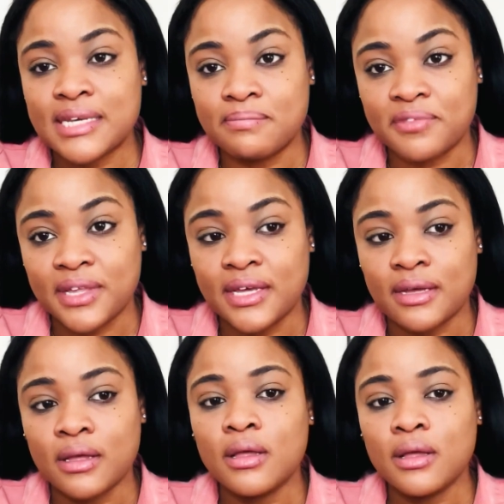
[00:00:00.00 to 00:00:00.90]
thing,
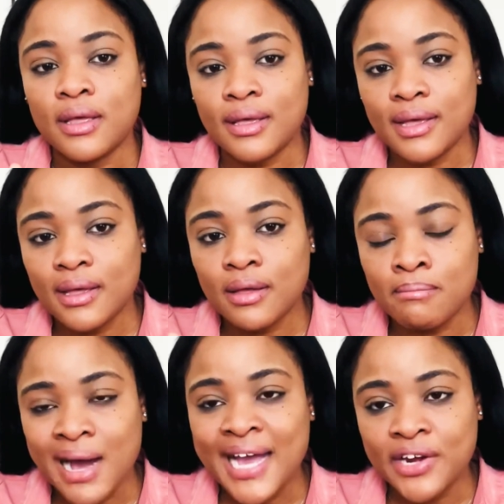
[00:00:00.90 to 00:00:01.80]

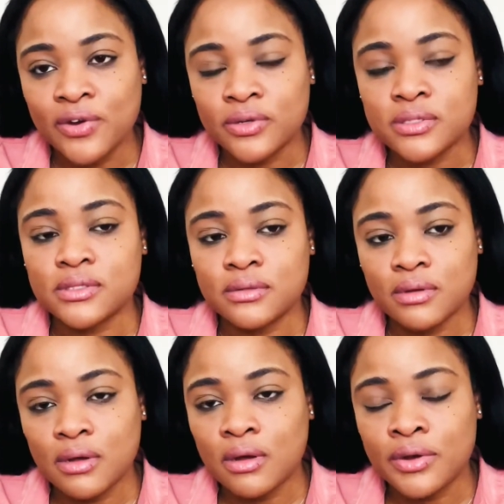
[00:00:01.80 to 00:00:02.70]
minus
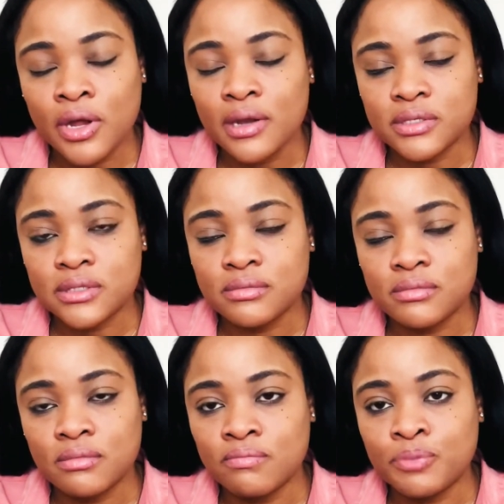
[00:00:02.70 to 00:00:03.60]
not
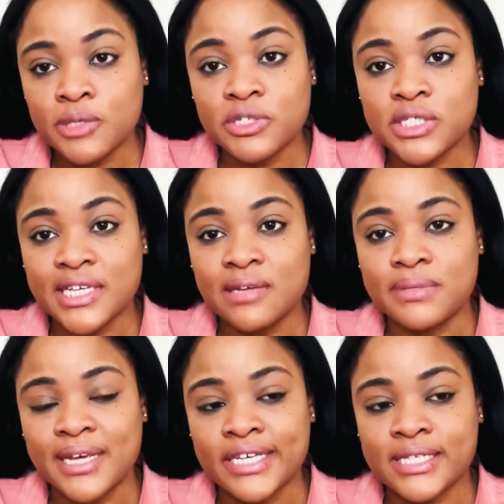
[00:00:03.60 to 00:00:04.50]
pretty much the same
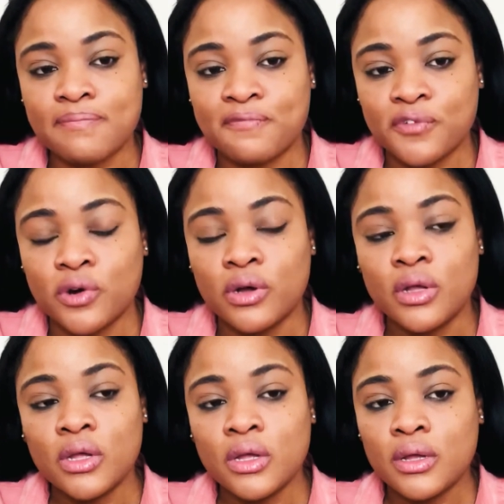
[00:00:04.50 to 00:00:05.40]
thing, except for
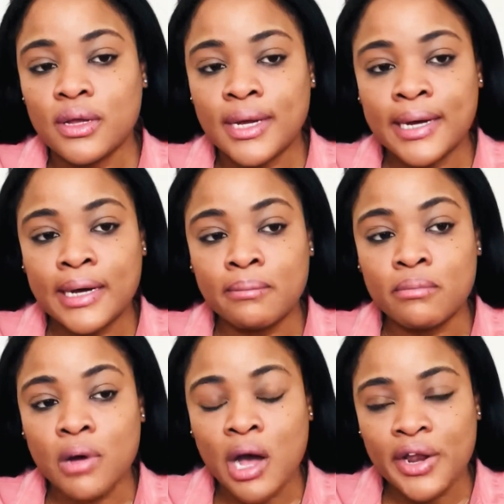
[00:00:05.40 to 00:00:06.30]

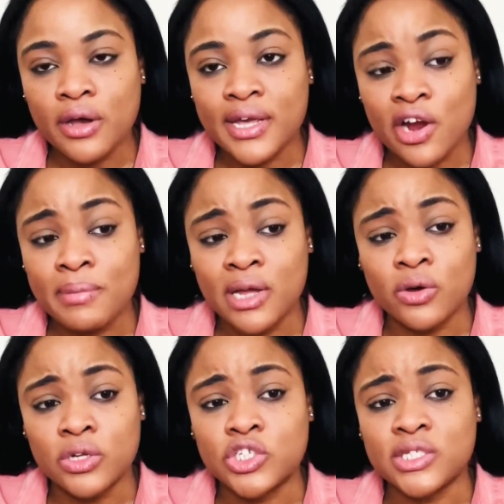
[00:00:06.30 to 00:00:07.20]
other Caribbean
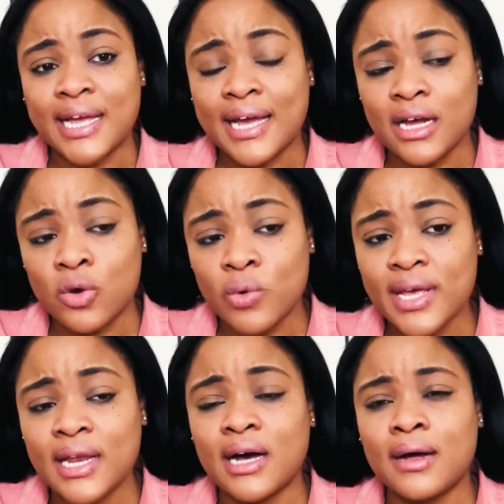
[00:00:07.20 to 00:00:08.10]
countries like
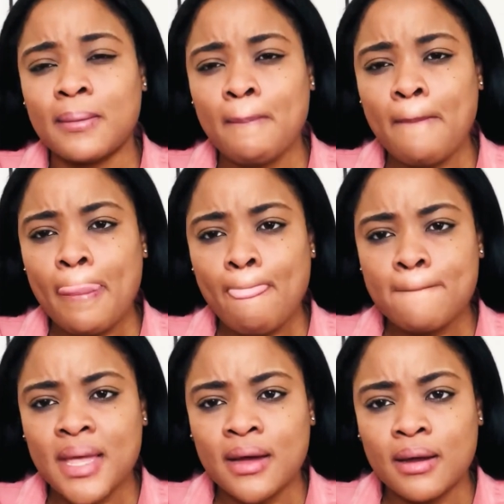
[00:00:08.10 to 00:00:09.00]
Anguilla,
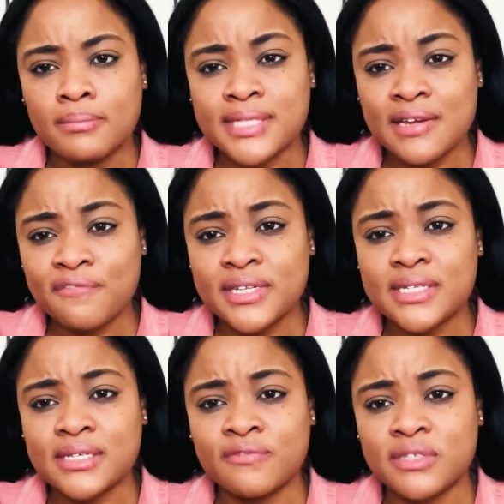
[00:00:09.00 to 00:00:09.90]
St.
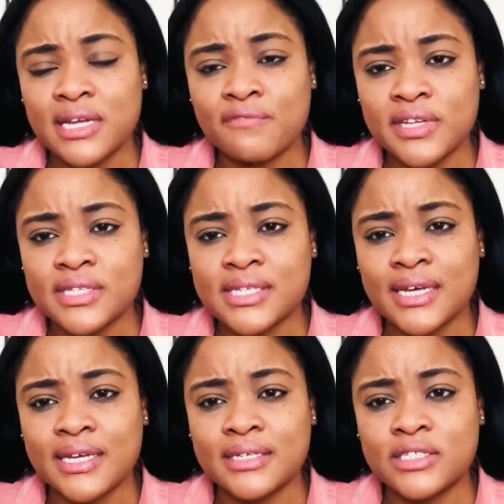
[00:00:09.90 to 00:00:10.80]

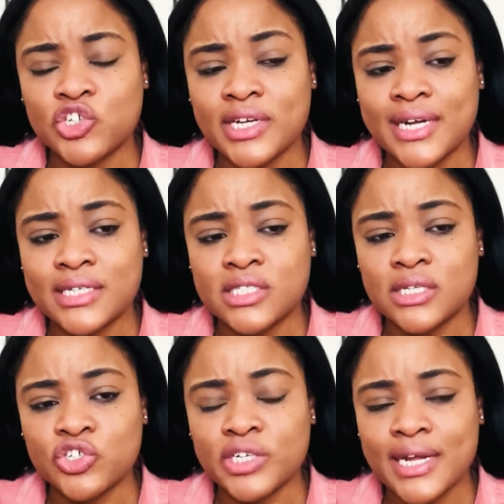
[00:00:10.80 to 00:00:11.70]
Vincent,
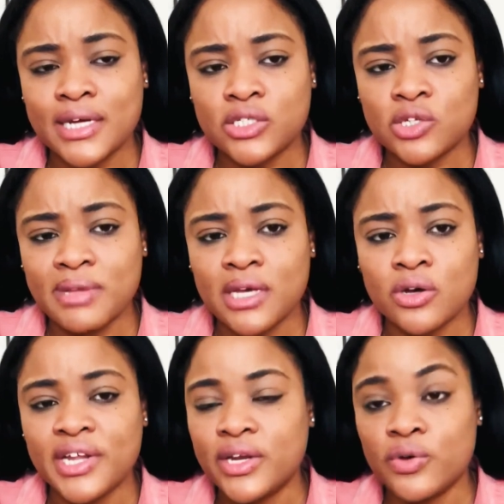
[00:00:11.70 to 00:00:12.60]
Trinidad and Tobago.
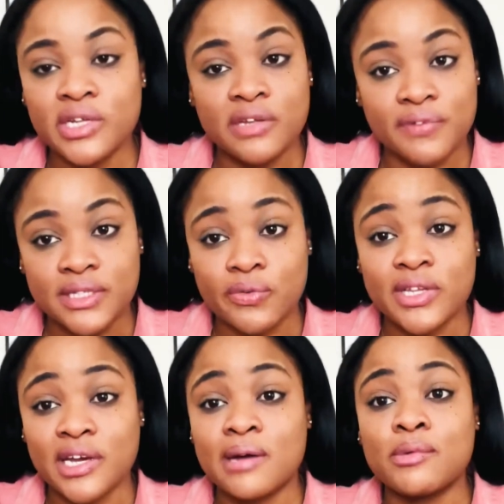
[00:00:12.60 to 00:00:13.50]
They don't need visa. We're
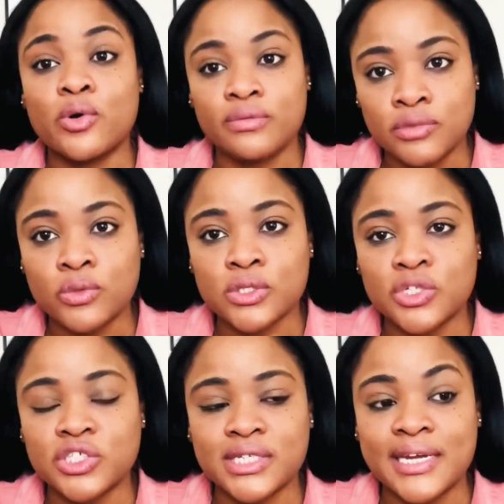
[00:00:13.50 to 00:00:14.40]
talking about those
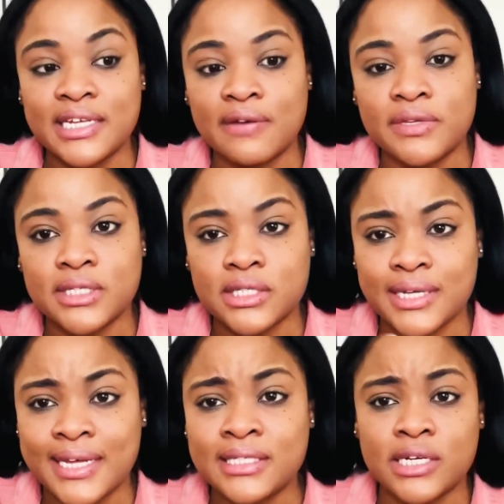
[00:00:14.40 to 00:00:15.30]
countries that need a visa to
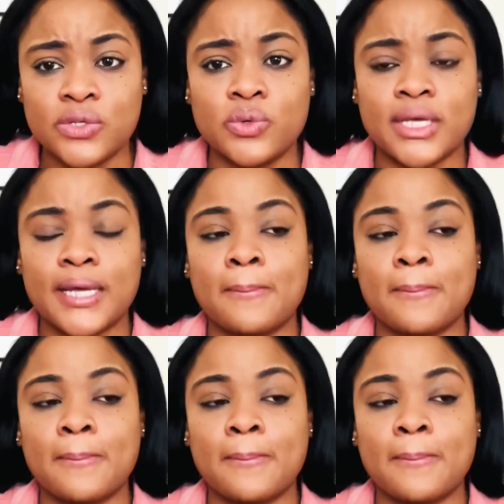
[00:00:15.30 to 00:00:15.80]
enter the UK.